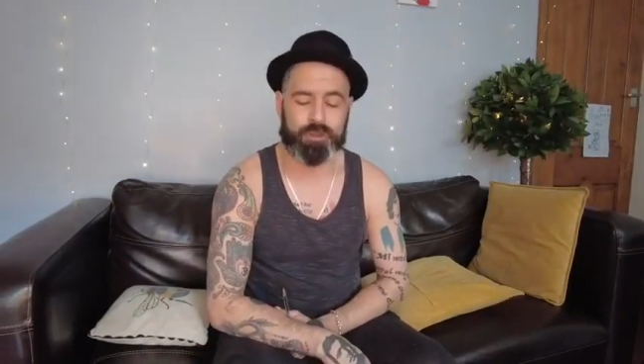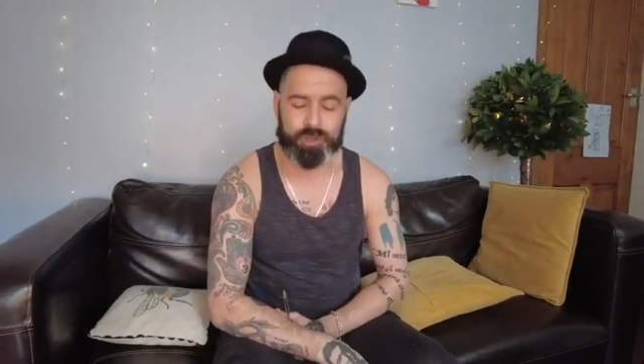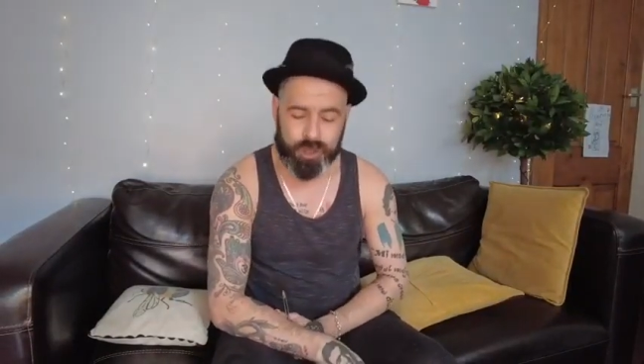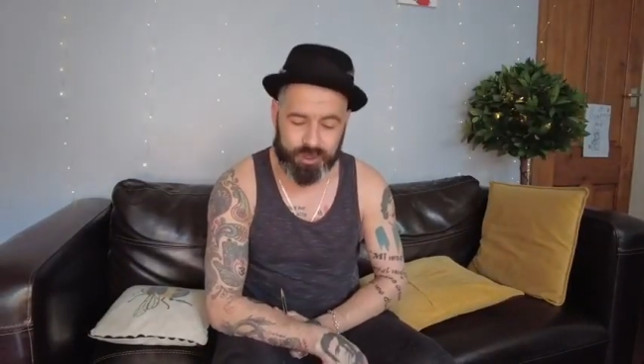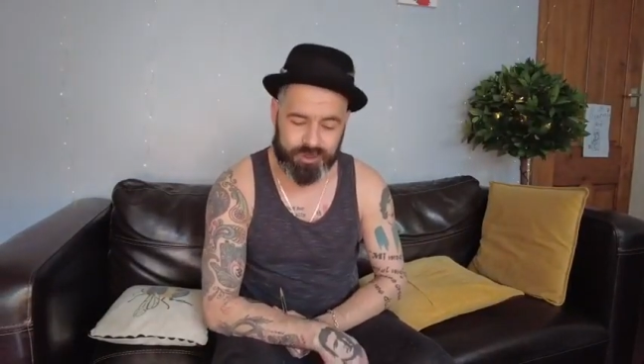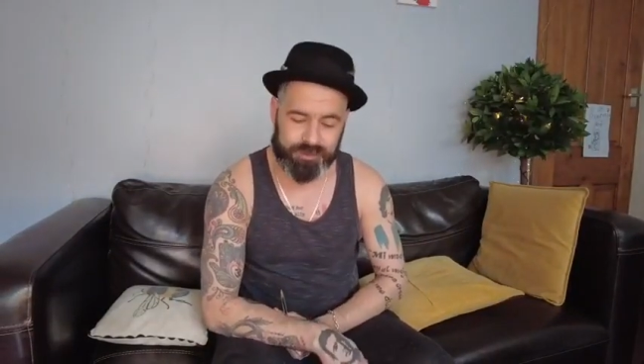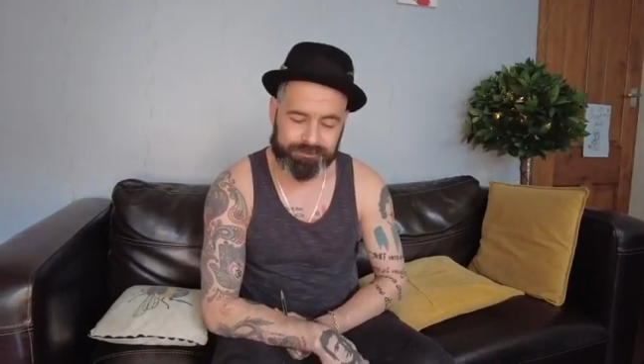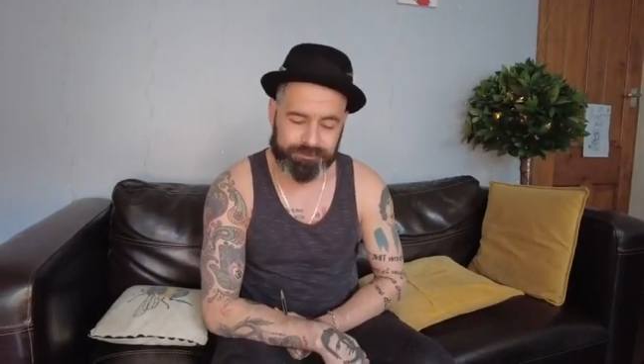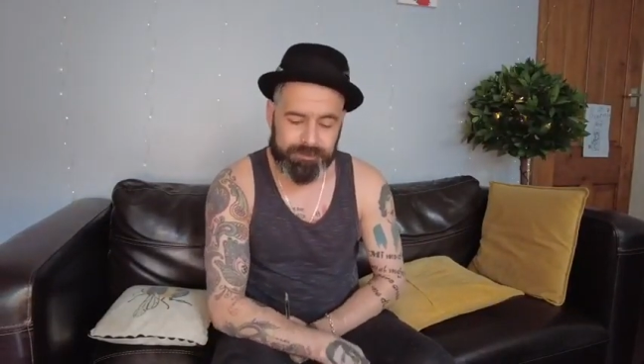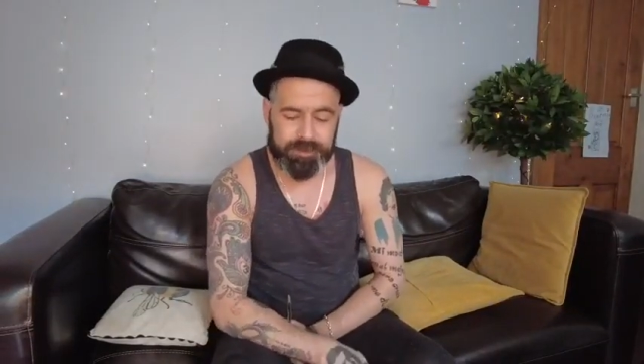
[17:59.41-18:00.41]
good.
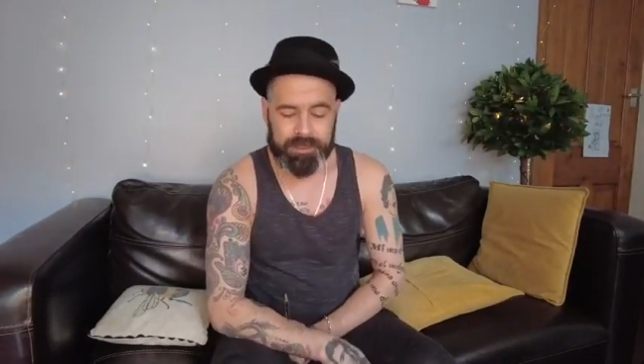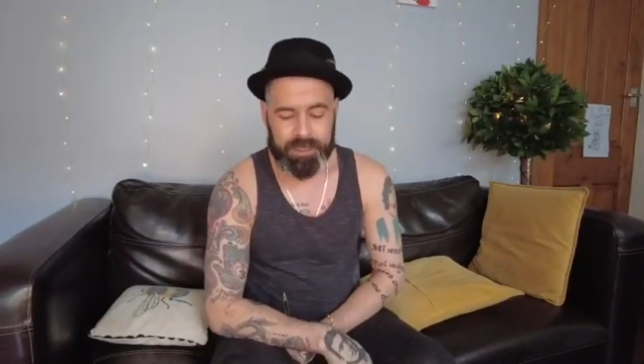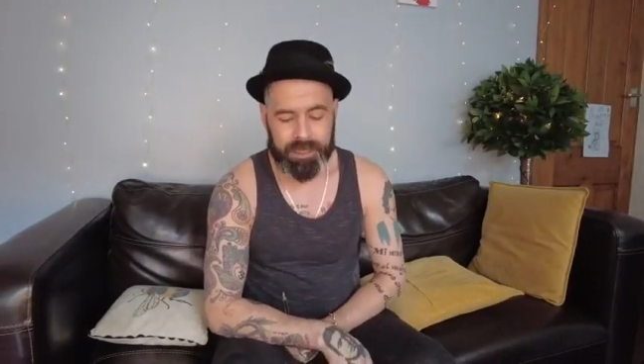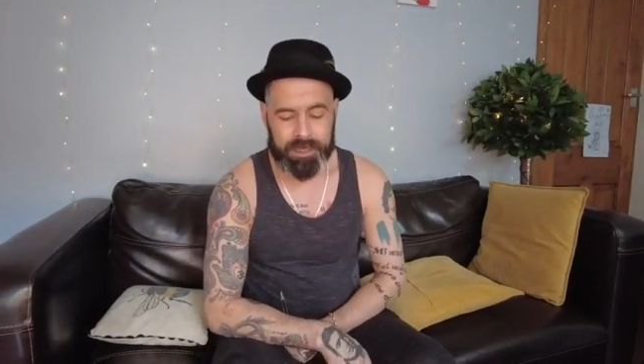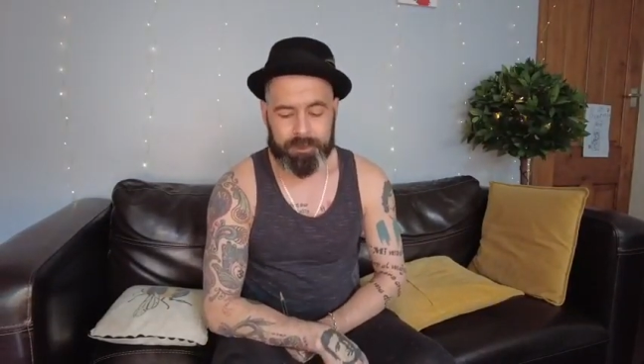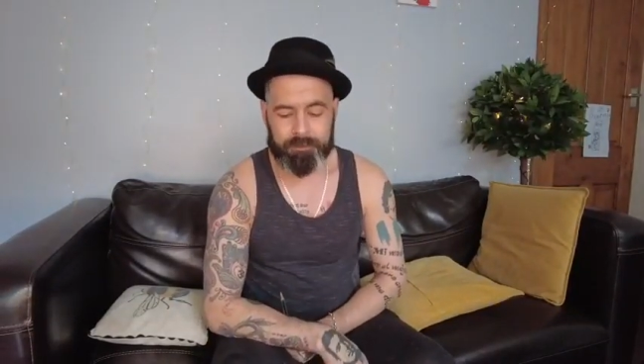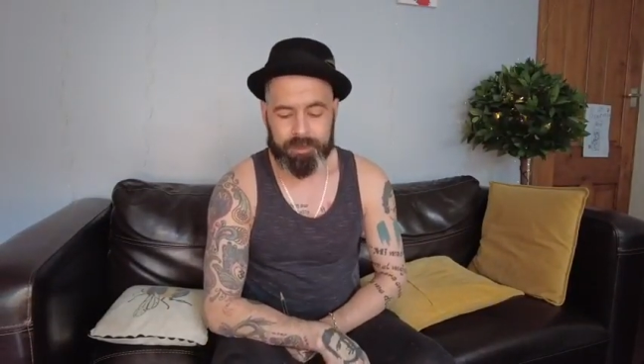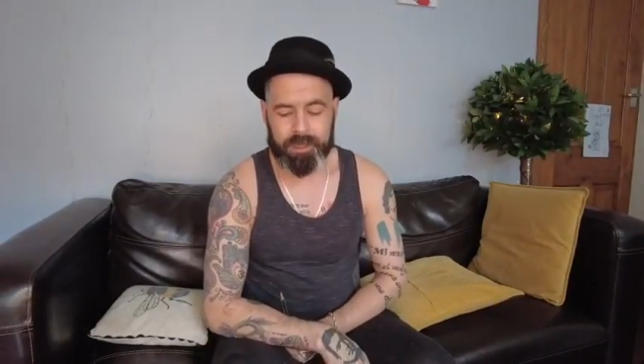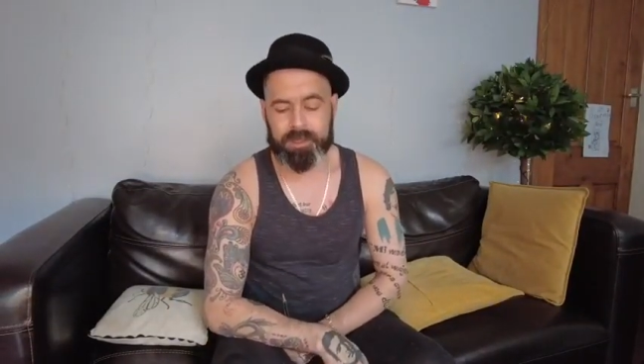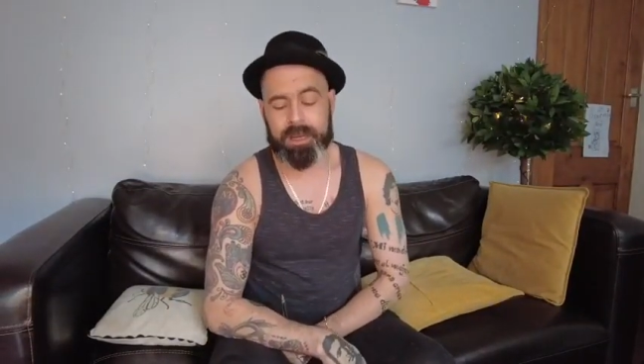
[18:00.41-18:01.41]

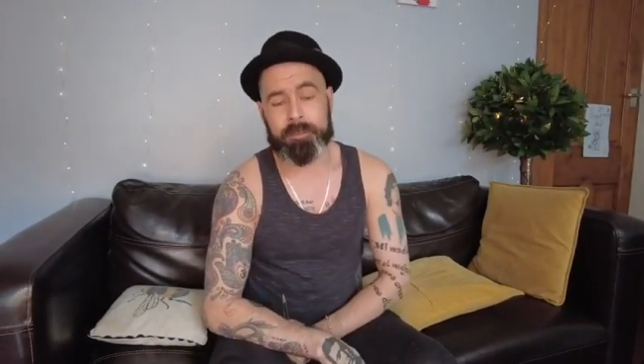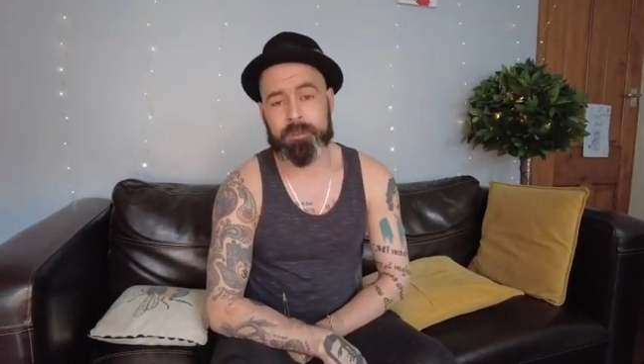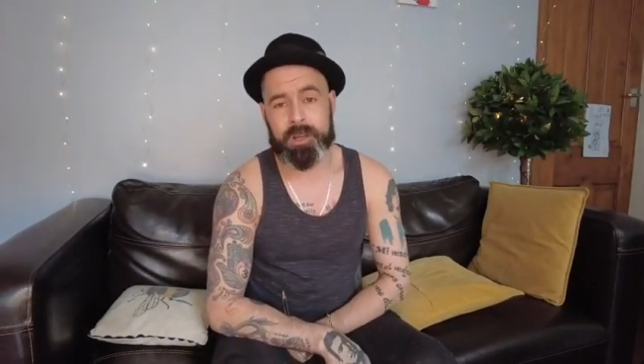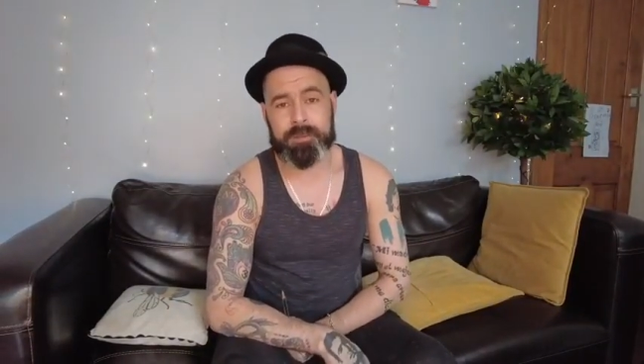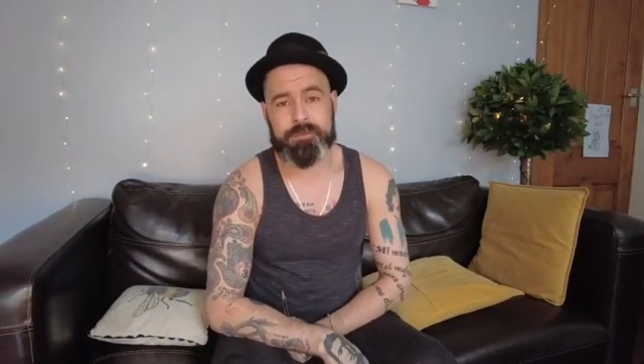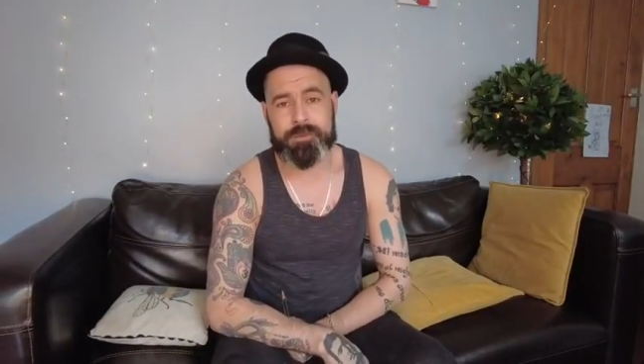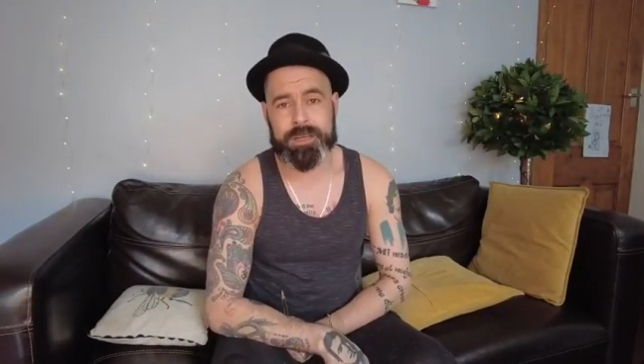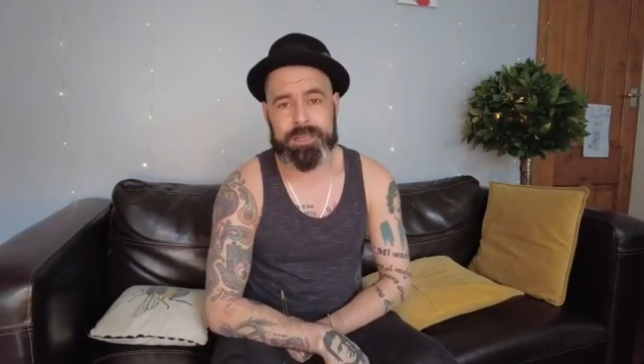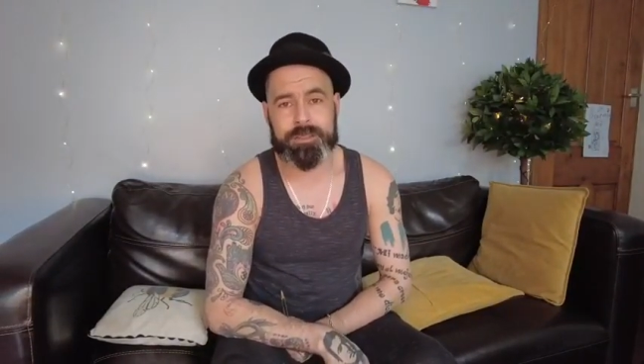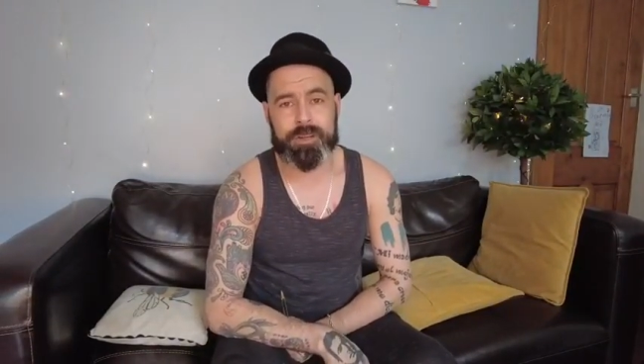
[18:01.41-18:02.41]
Look, I'm not after any